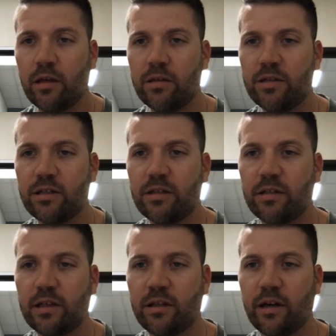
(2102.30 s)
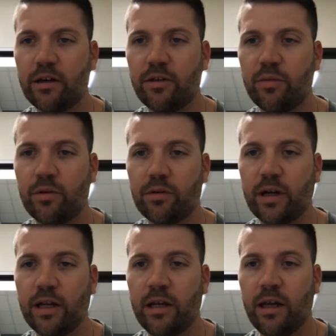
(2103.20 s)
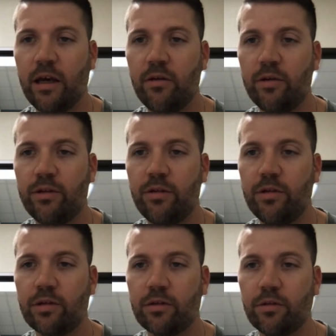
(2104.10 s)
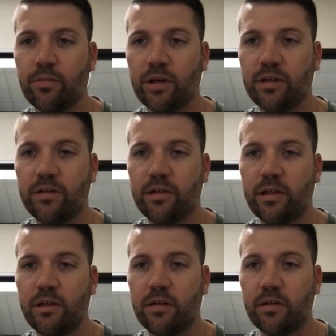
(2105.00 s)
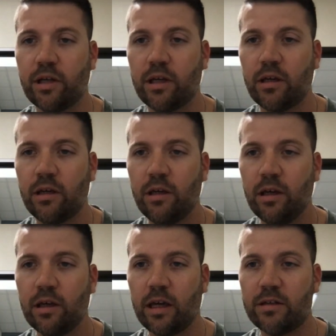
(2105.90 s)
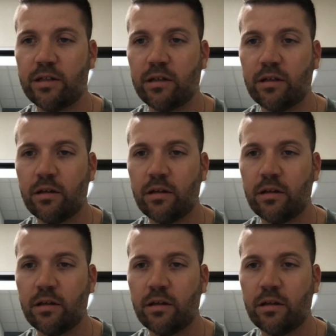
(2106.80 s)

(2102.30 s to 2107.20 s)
Justin's at the hospital right now with 2-year-old Preston. Okay, gotcha.